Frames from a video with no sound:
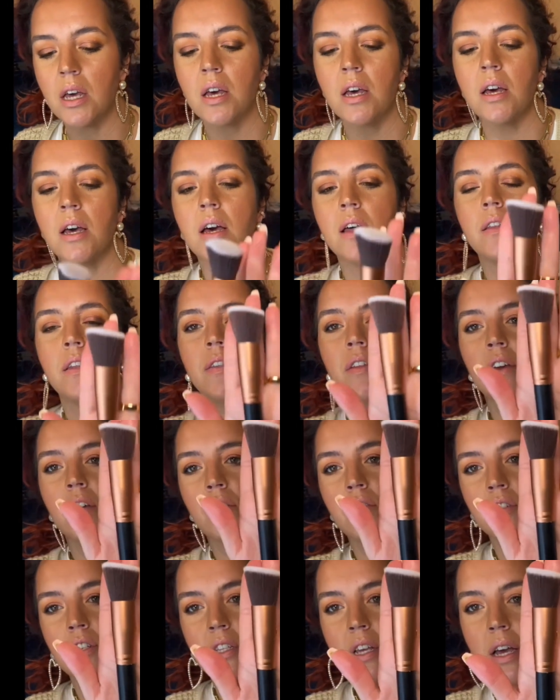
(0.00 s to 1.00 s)
And then the other
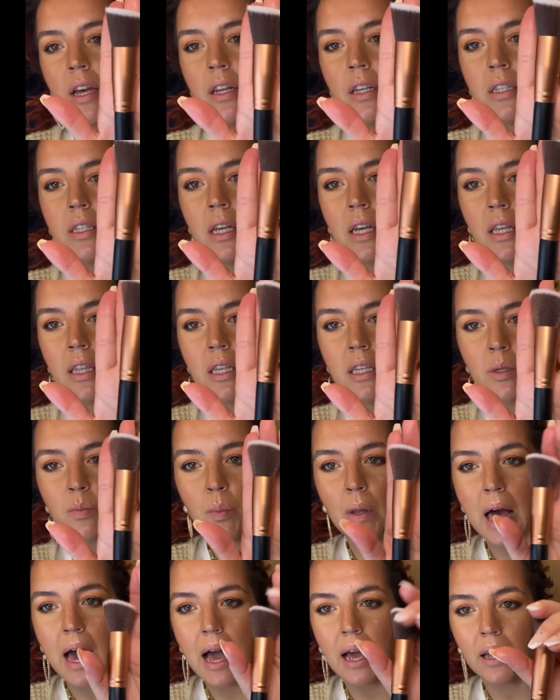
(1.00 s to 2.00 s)
set is like this
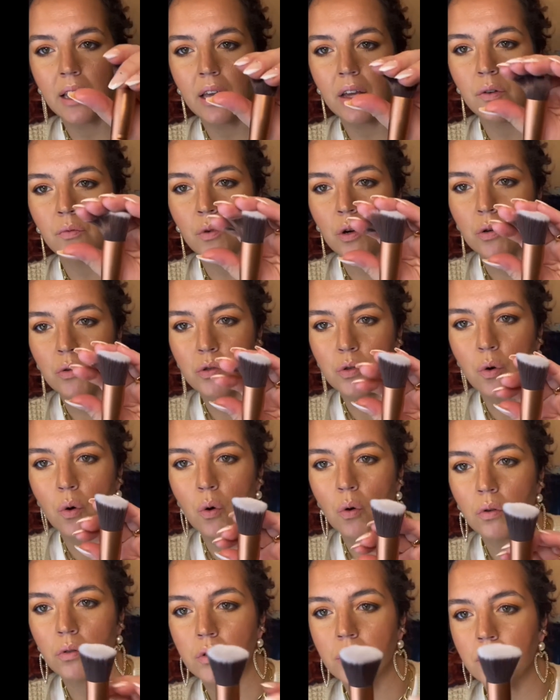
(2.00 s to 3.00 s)
black and rose
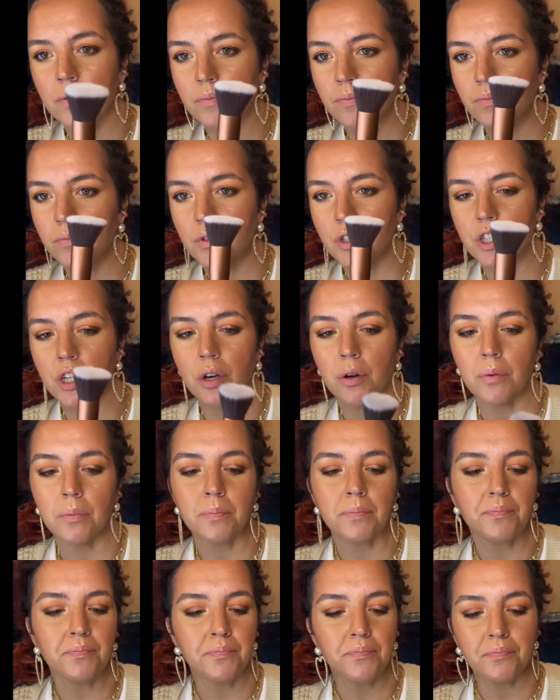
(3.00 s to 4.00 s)
gold. So
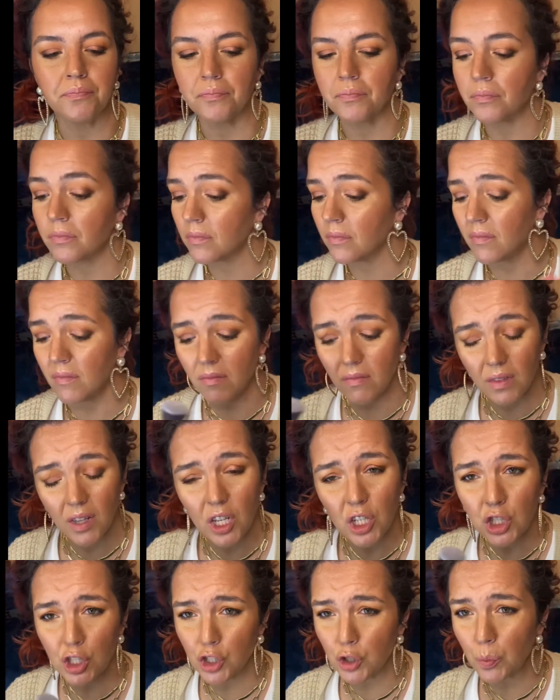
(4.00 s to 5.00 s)

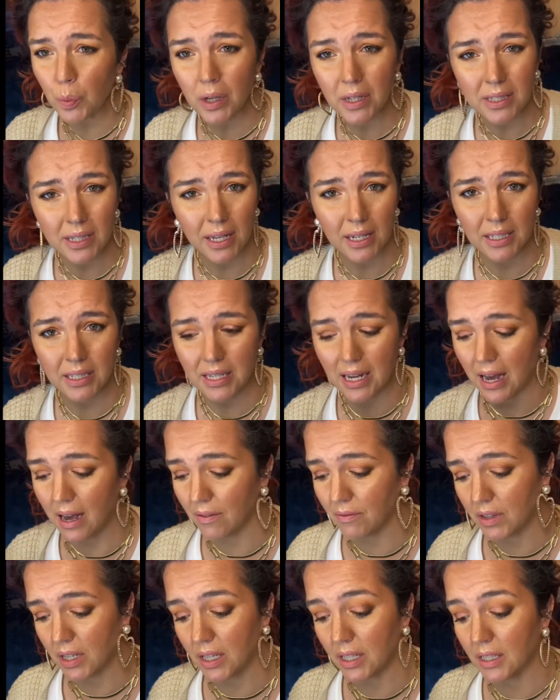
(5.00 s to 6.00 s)
super excited to have
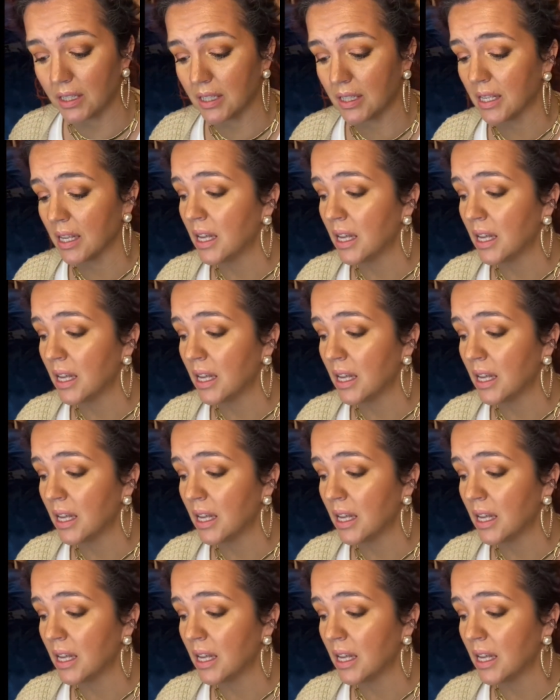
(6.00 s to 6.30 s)
these.